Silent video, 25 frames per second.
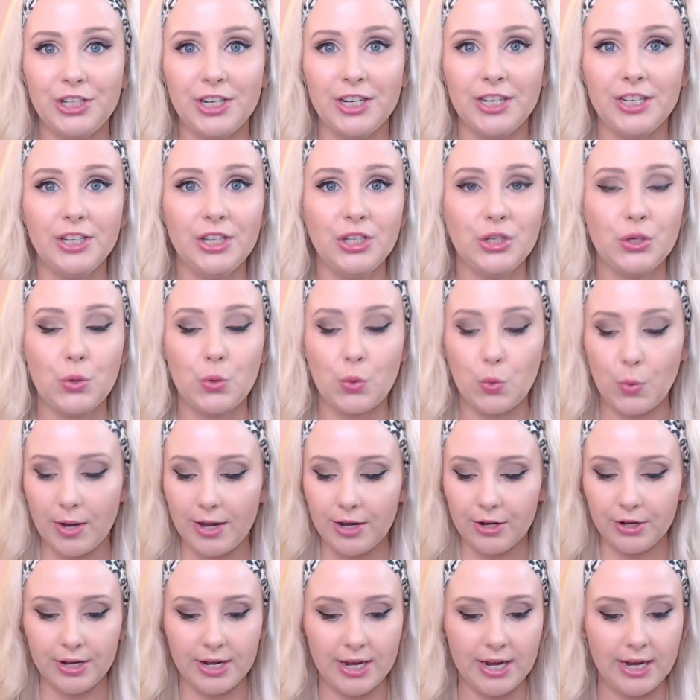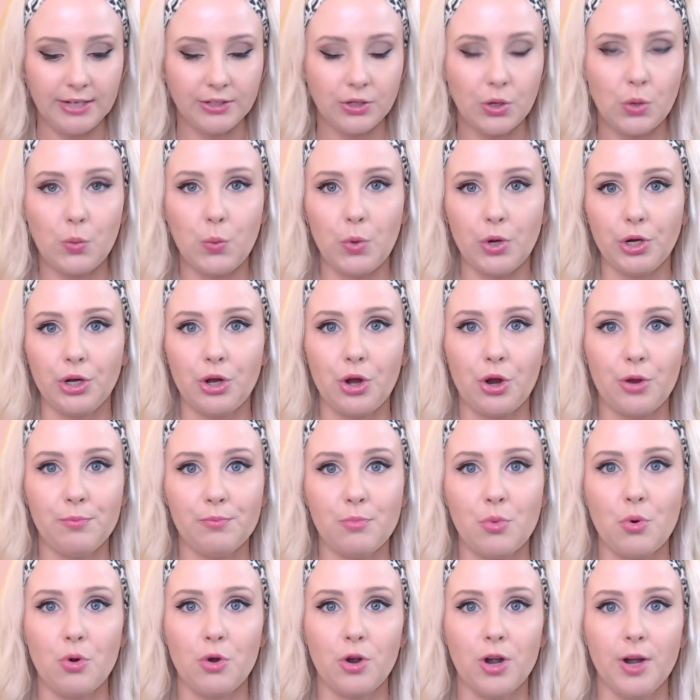or queries, or want to know
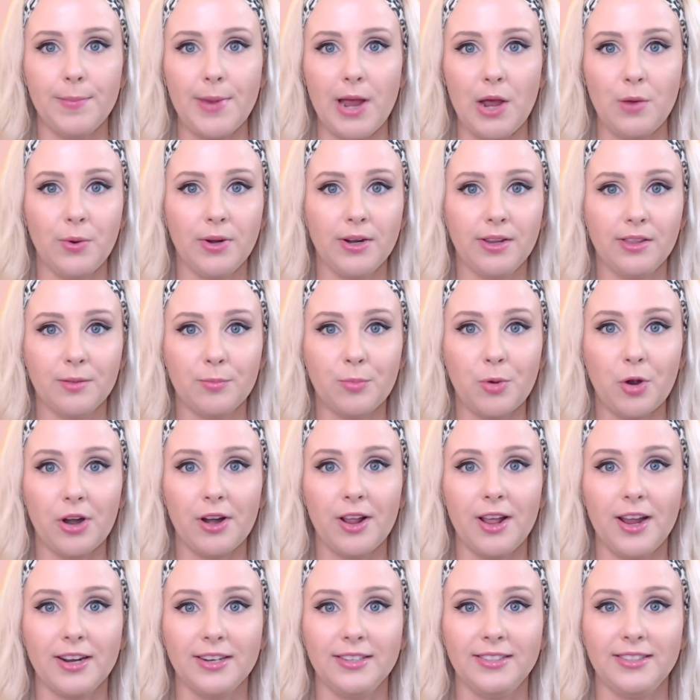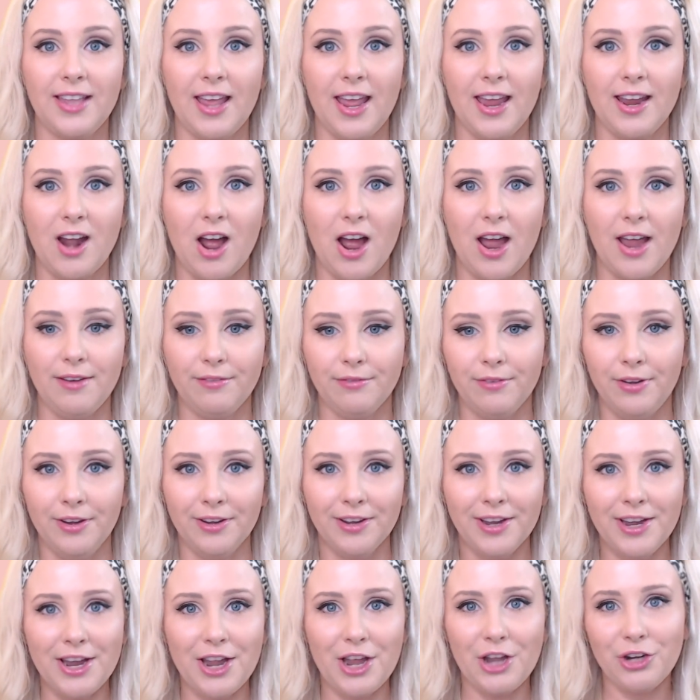more about one of the products that I've
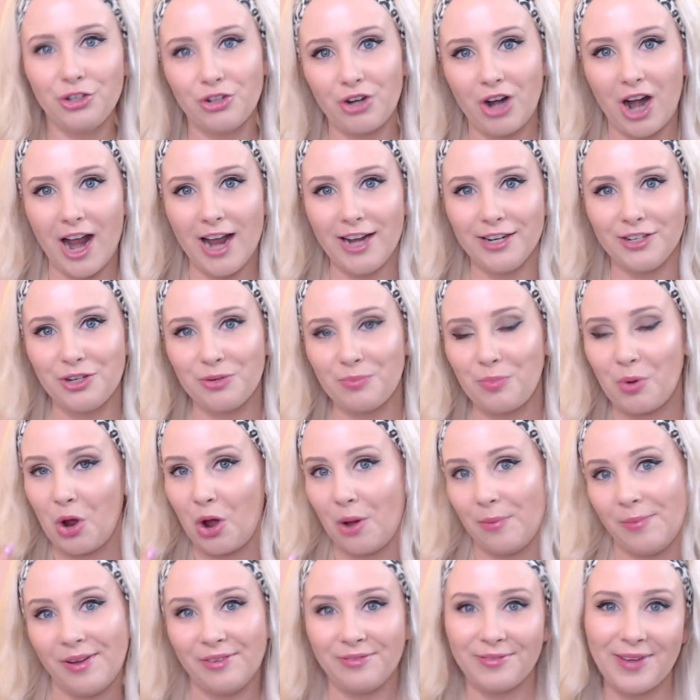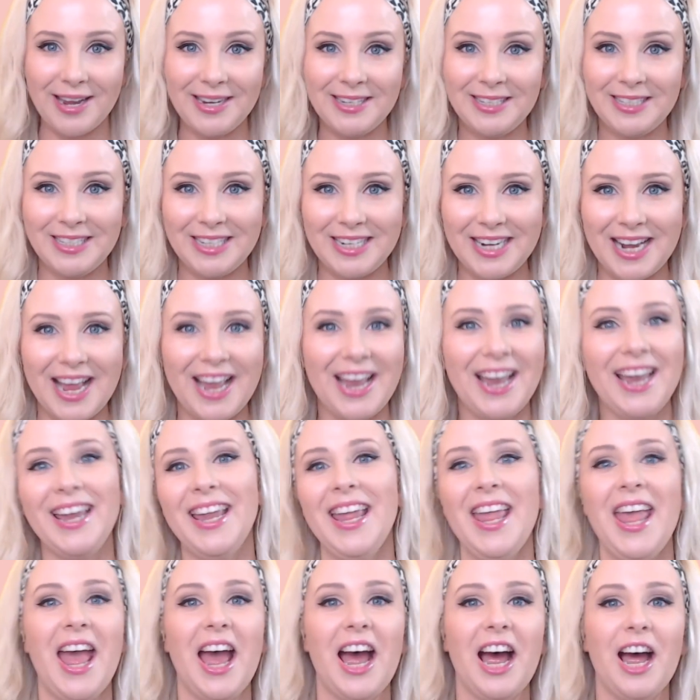tried to put on my face today,
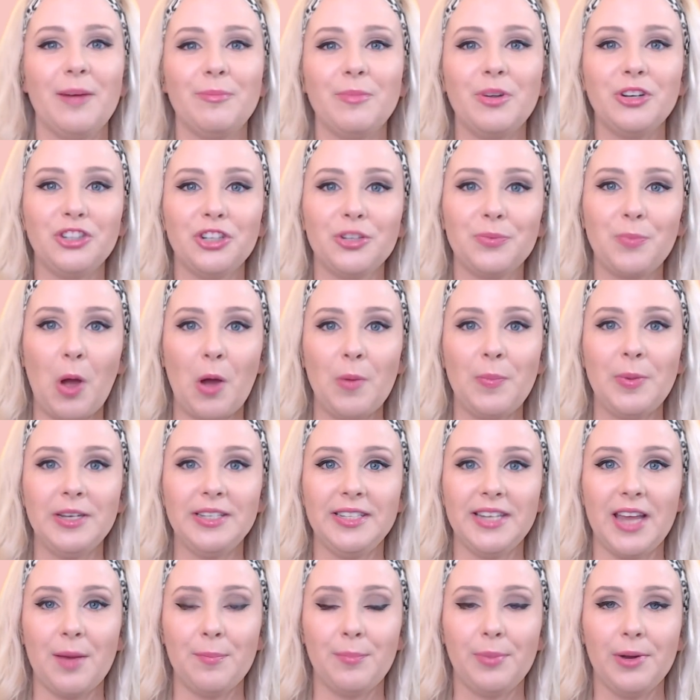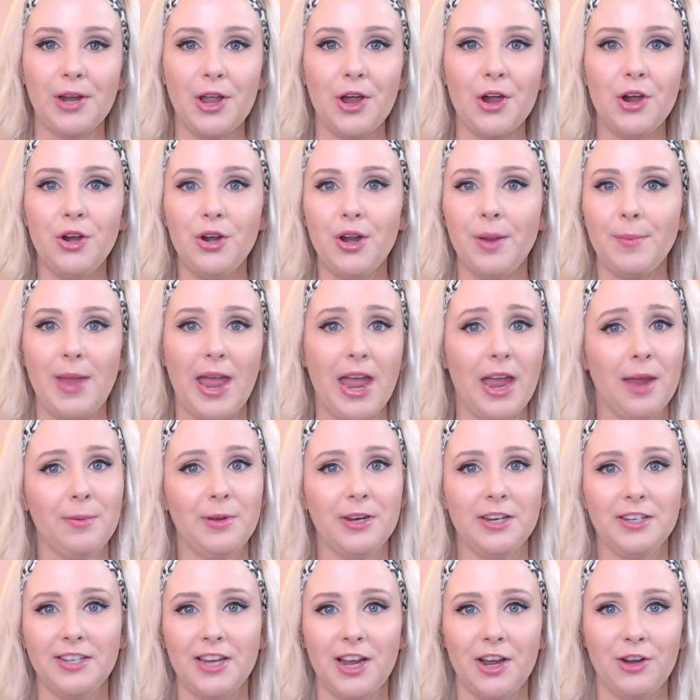just pop it down below. I'm happy
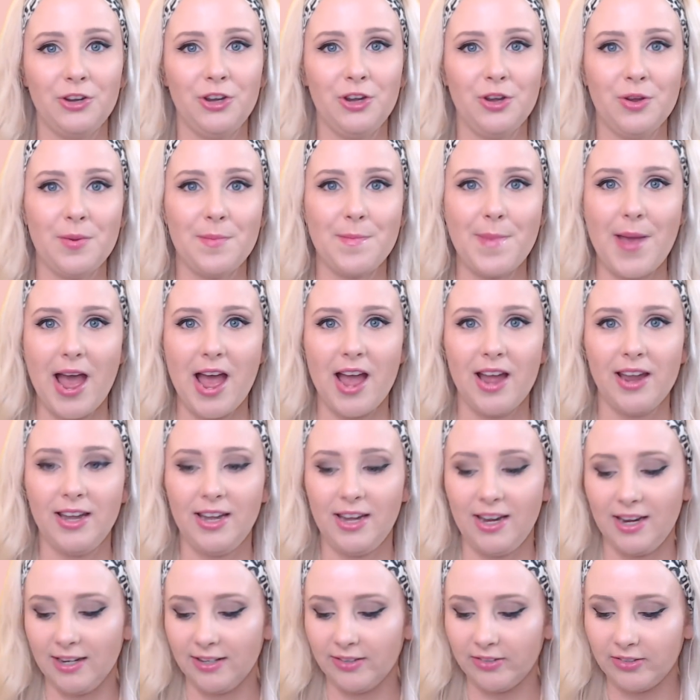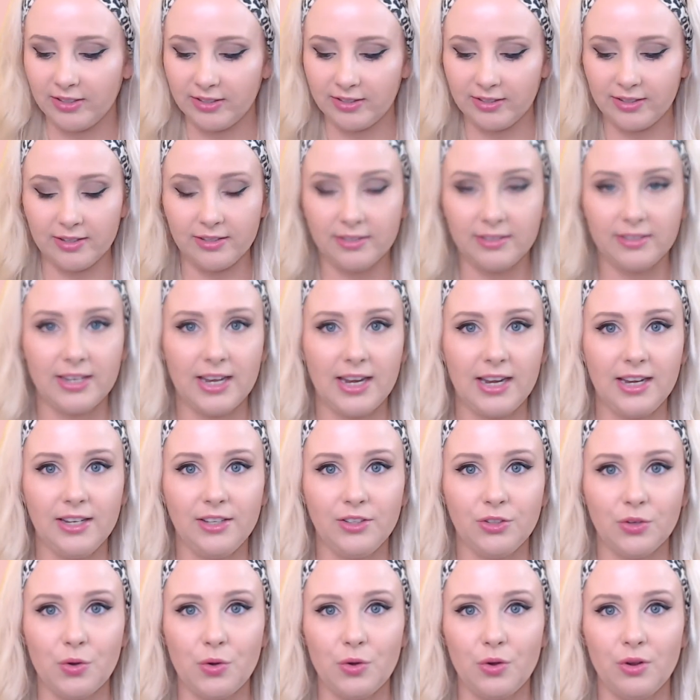to tell you about any consistencies
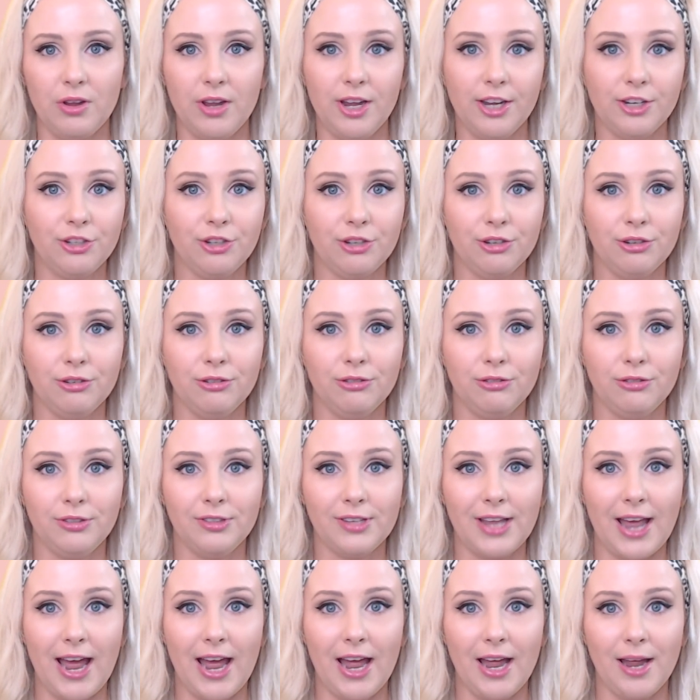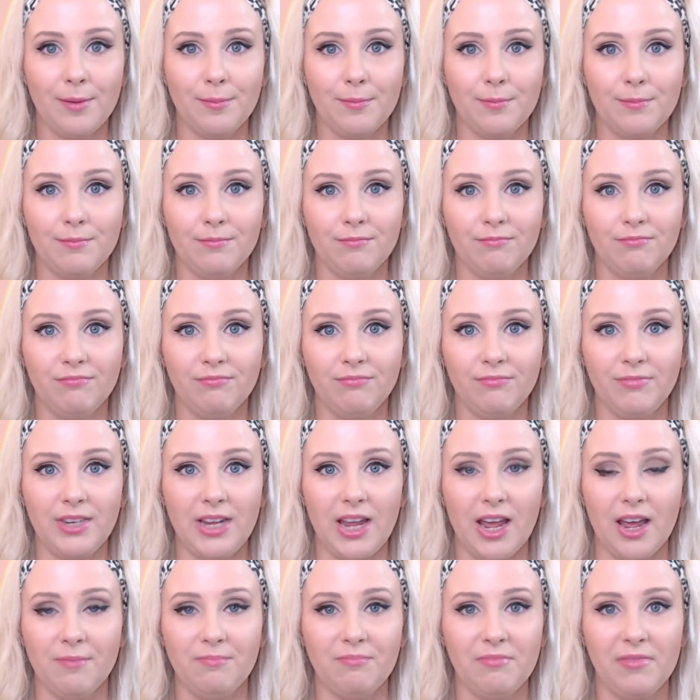or issues
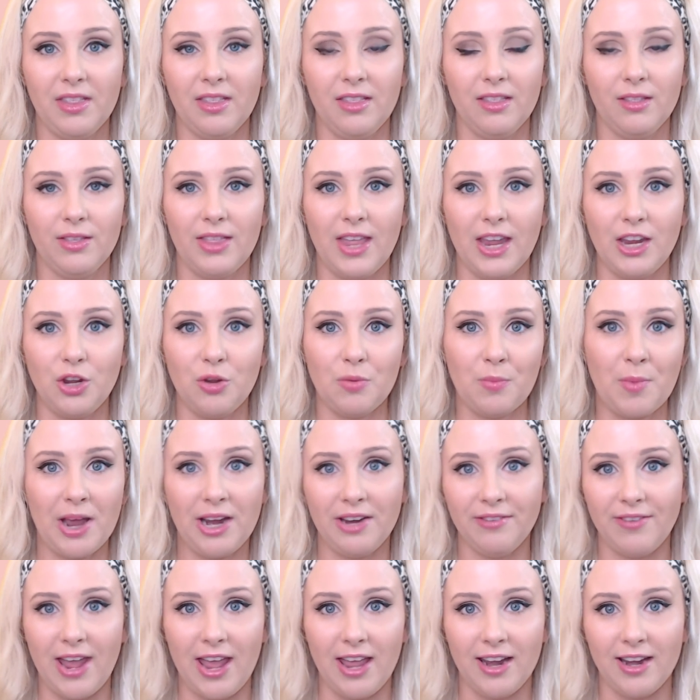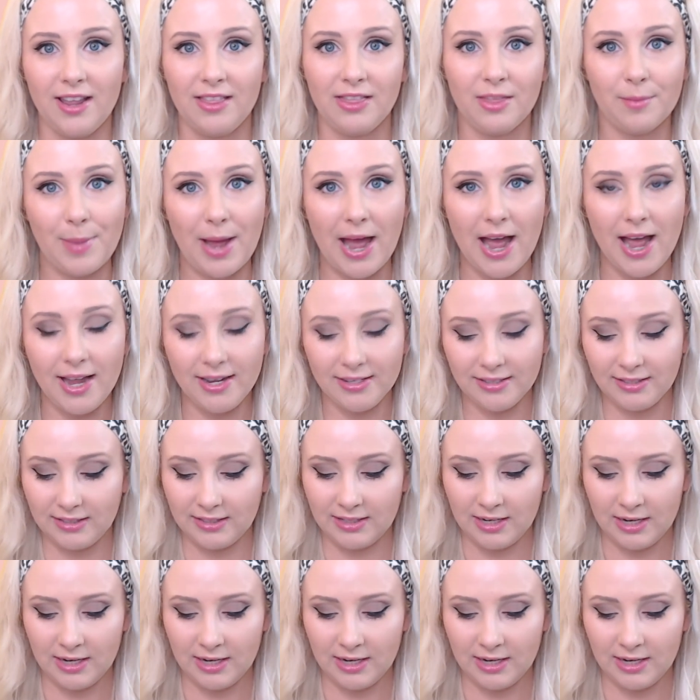that you might have had in the past.